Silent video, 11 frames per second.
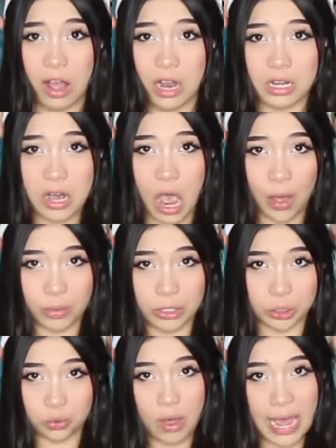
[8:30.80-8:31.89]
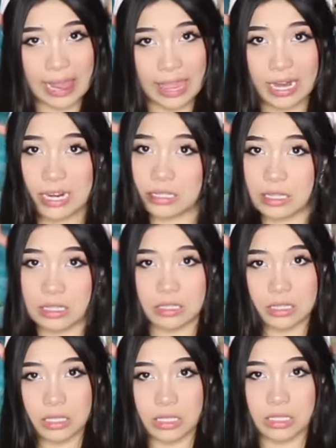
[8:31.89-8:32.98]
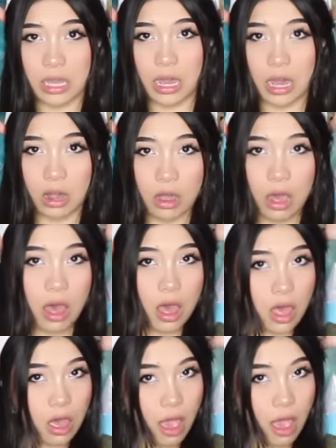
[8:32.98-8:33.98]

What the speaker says: Not when Twilight exists in this era.